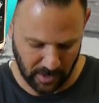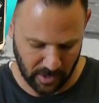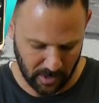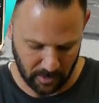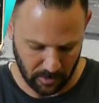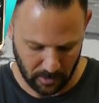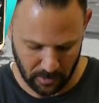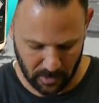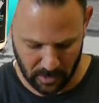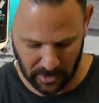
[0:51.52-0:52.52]
the
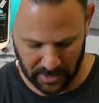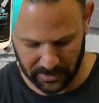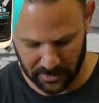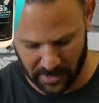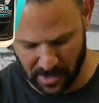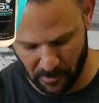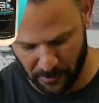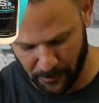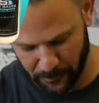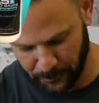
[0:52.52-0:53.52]
against the table.
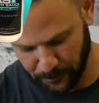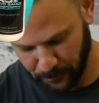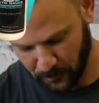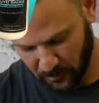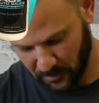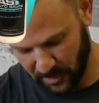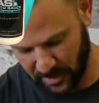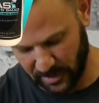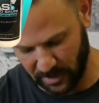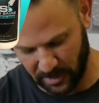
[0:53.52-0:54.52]
And
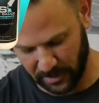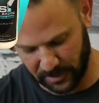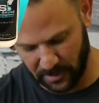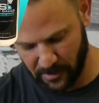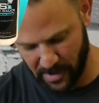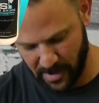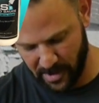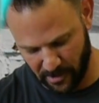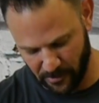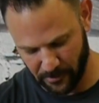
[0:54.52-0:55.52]
as I can see right
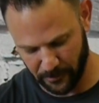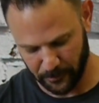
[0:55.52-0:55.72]
now,